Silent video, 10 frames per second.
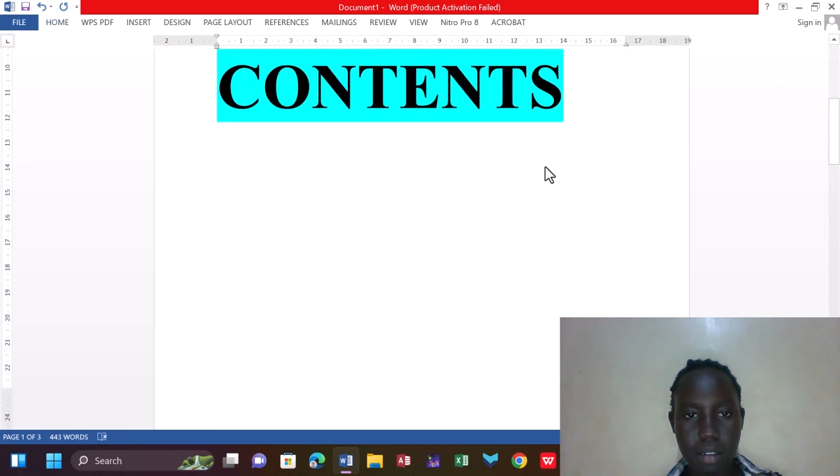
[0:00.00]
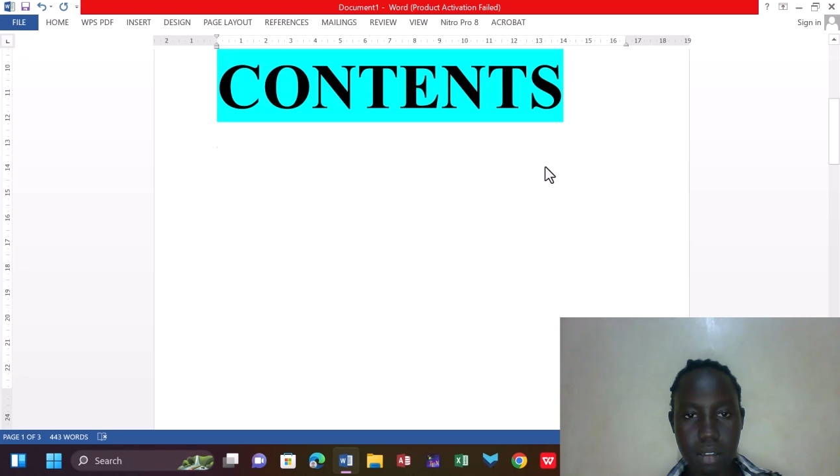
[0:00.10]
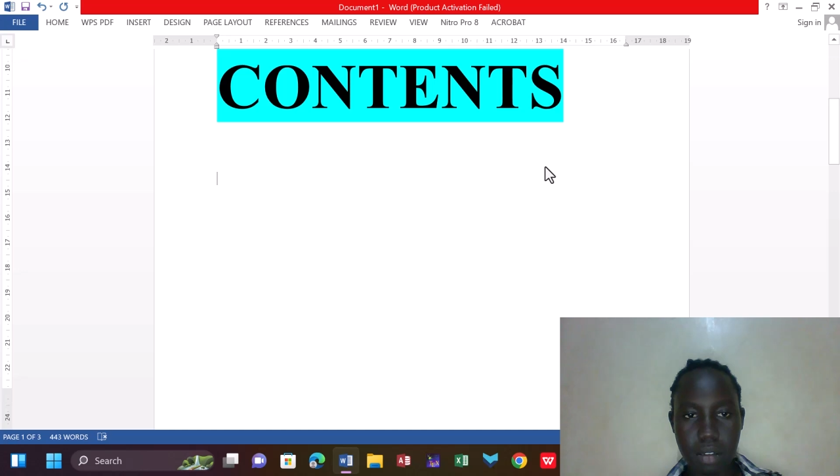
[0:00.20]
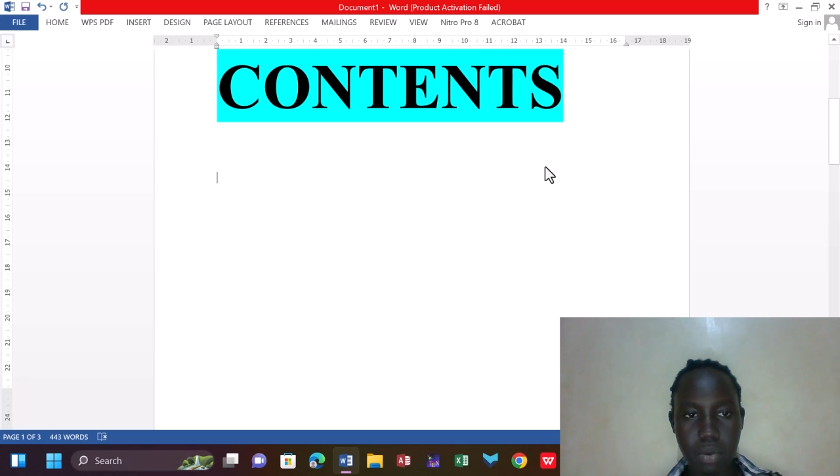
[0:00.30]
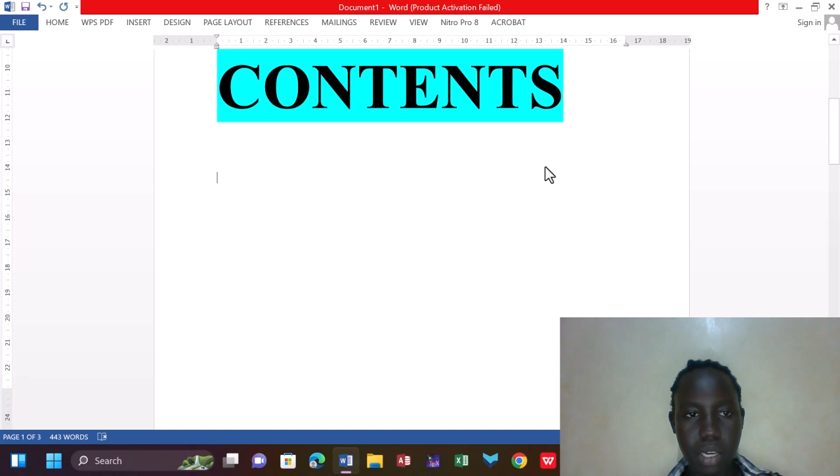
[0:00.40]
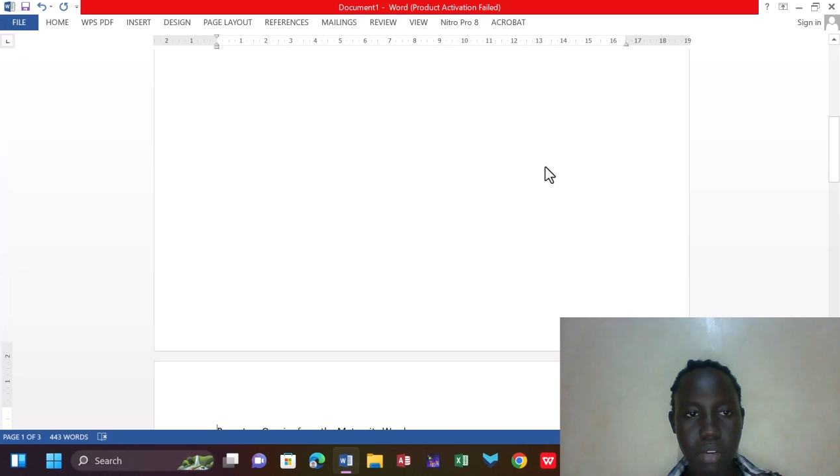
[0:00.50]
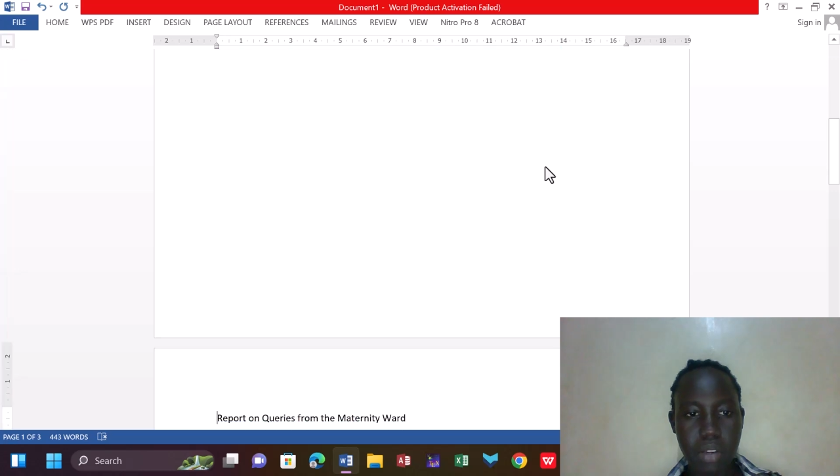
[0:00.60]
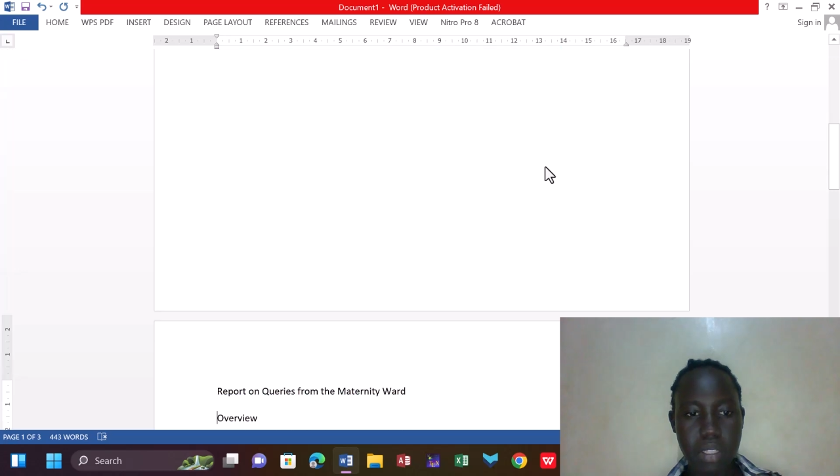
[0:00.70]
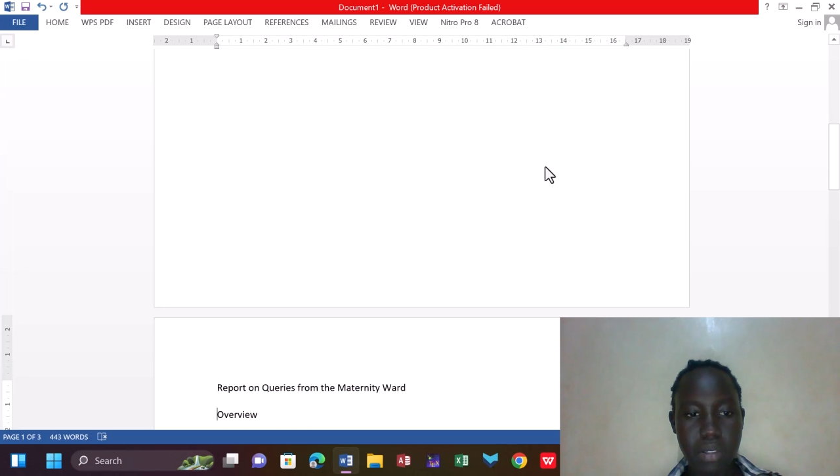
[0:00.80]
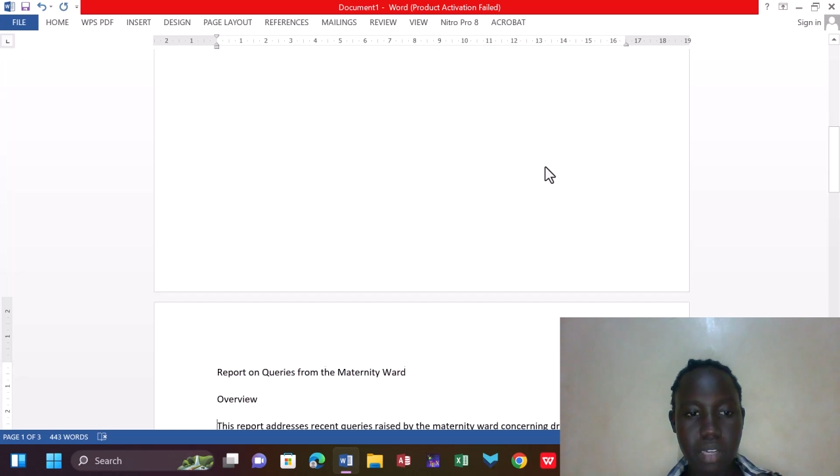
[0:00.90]
we are going
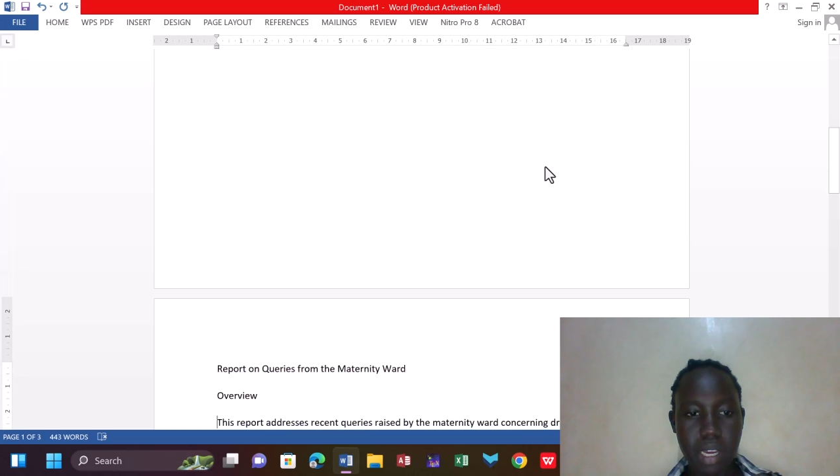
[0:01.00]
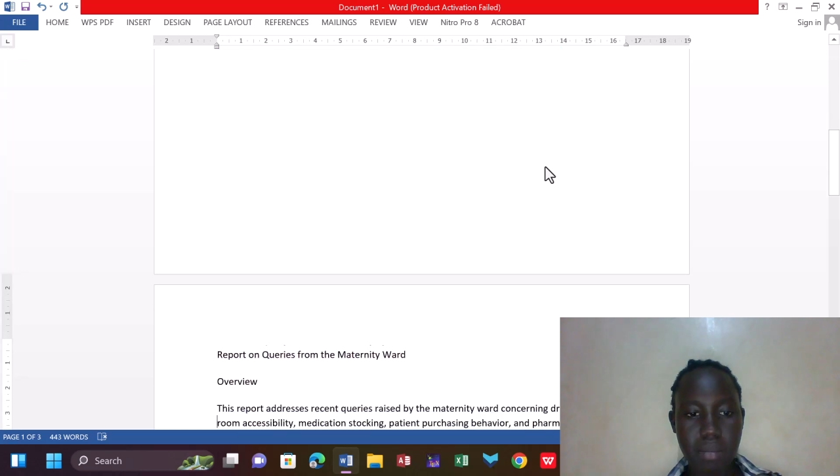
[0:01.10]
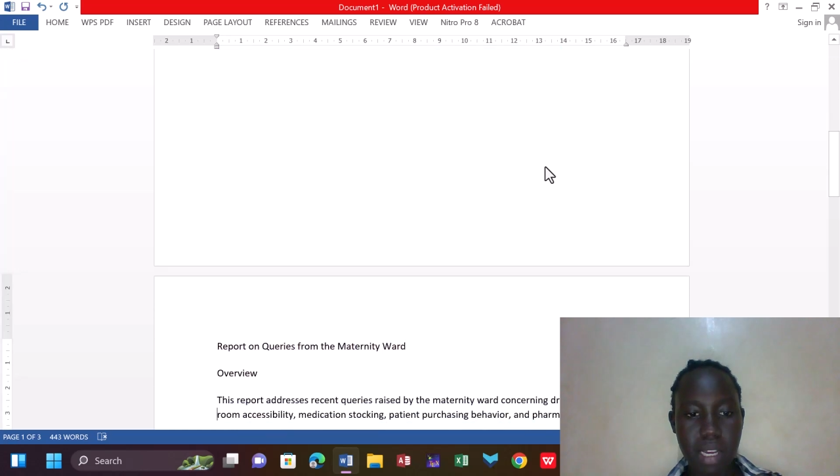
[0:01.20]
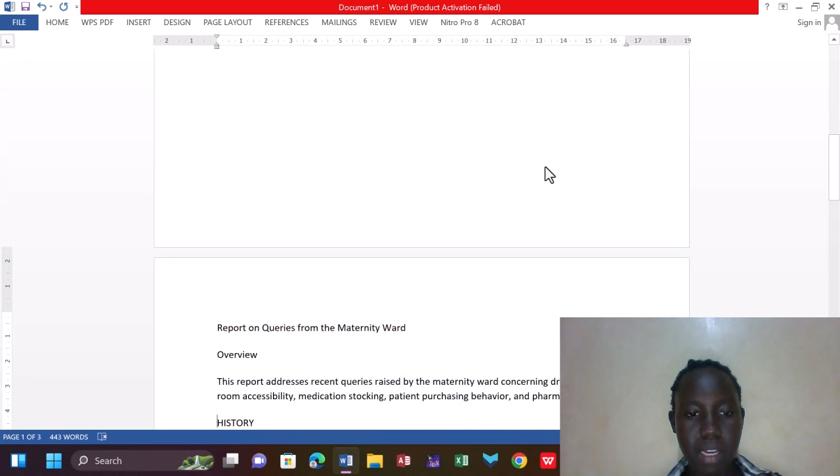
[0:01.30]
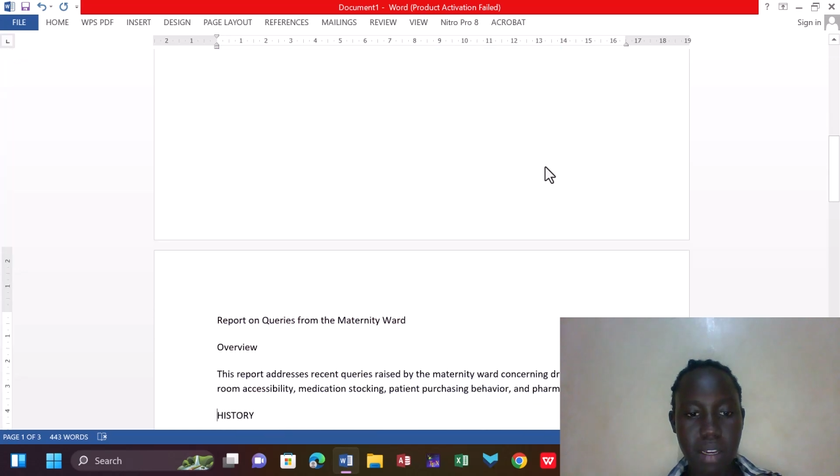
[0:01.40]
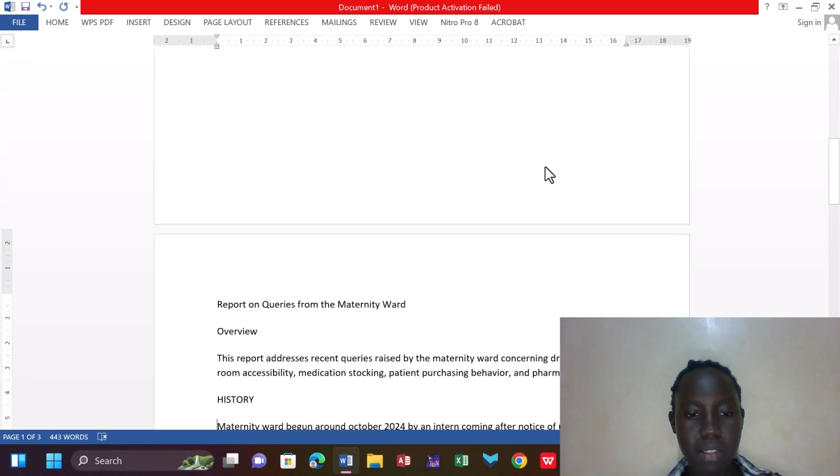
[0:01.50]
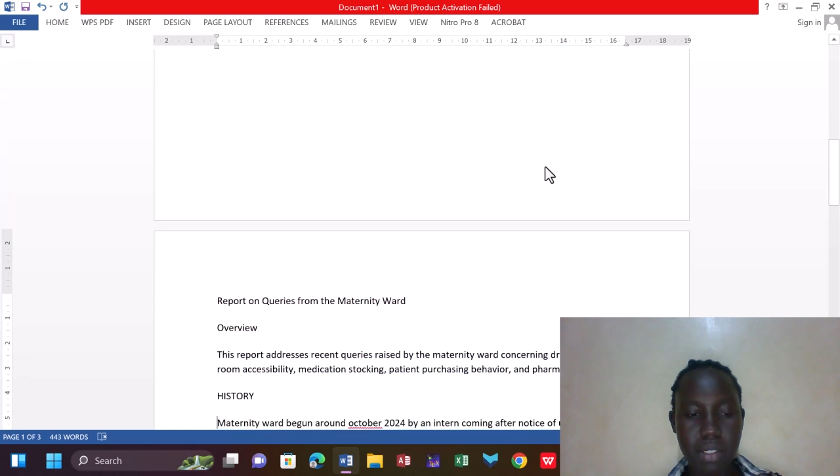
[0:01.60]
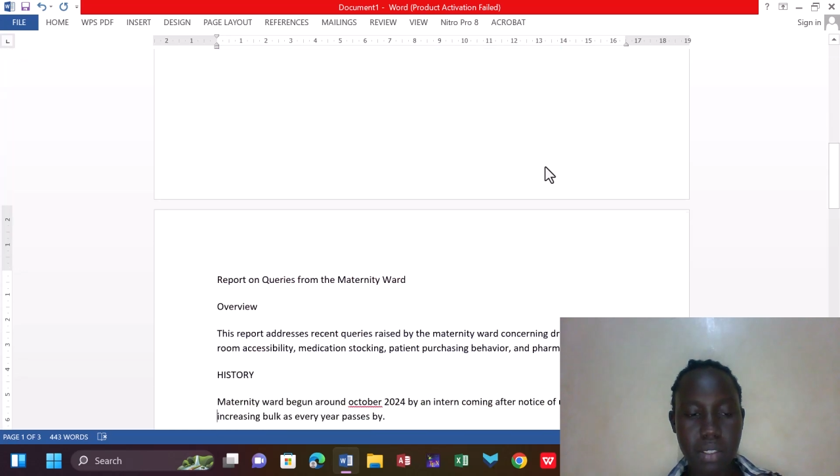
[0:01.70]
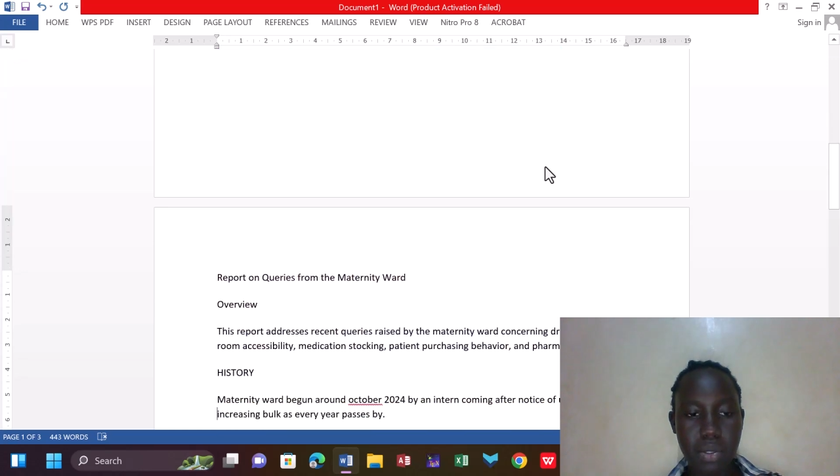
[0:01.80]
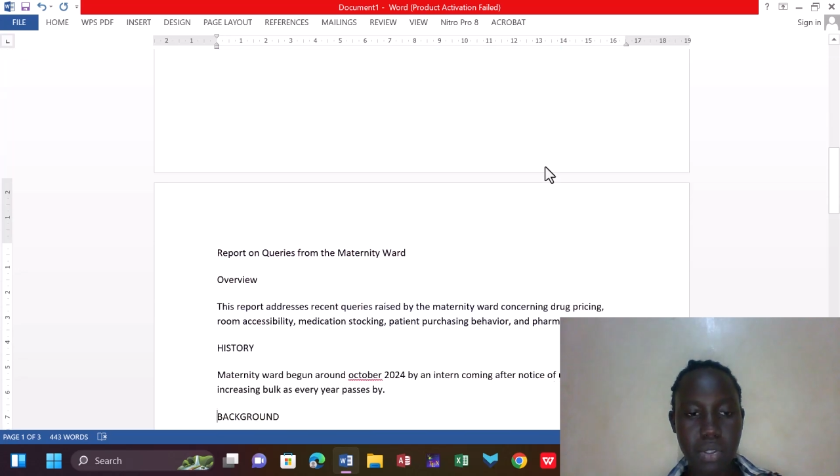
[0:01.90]
to come back to